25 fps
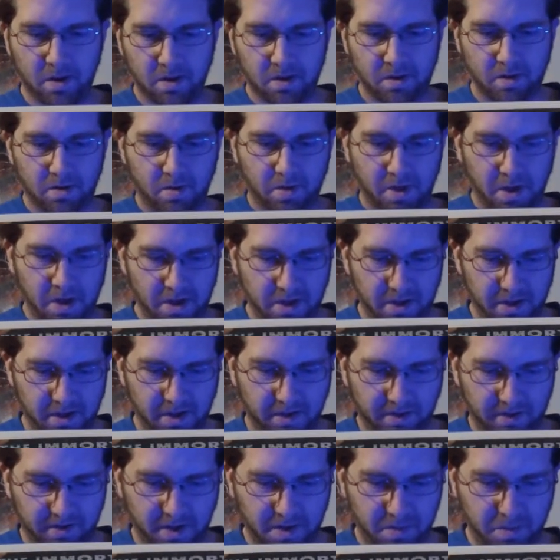Okay,
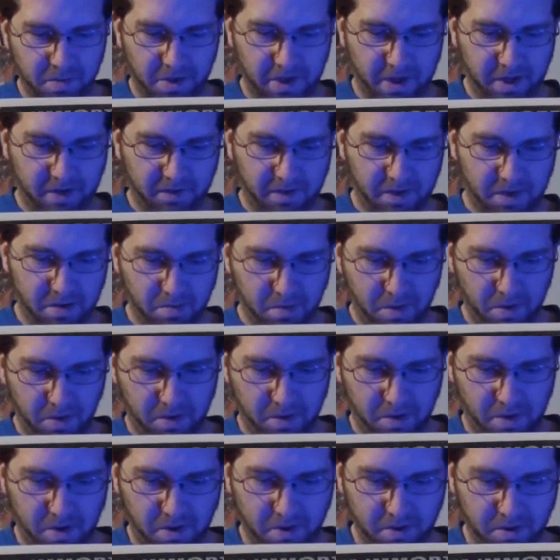next up we have the
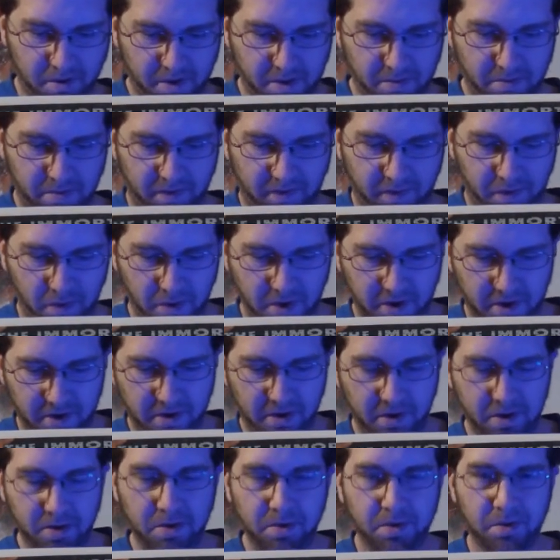Immortal Hulk number
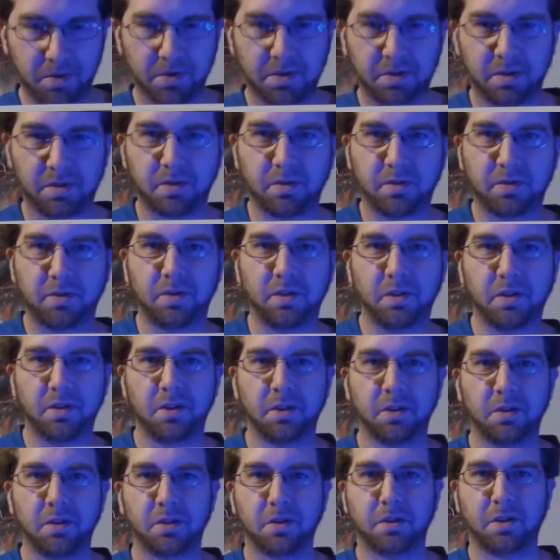42. This is
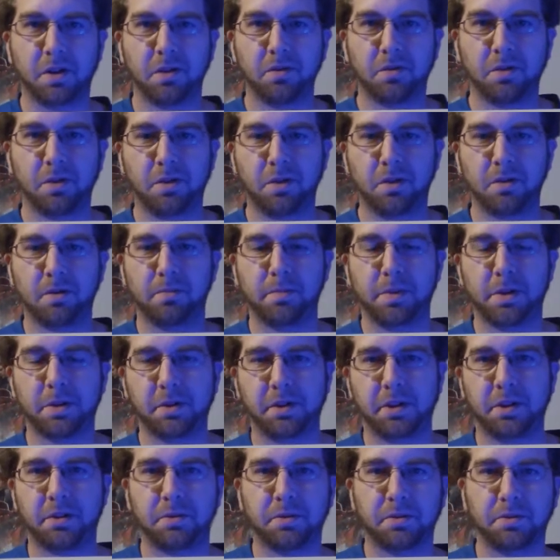another cover art
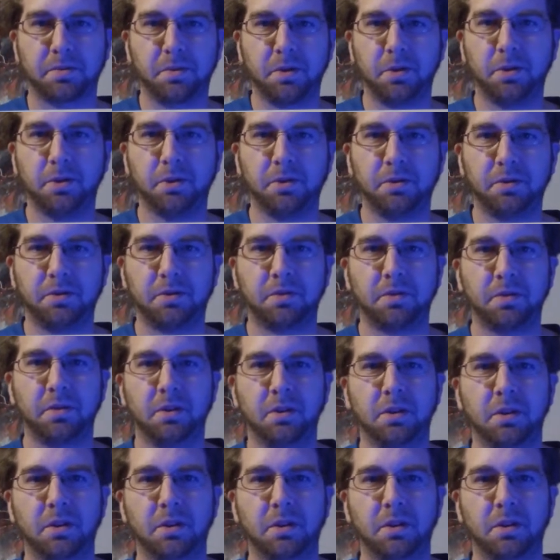by Alex Ross.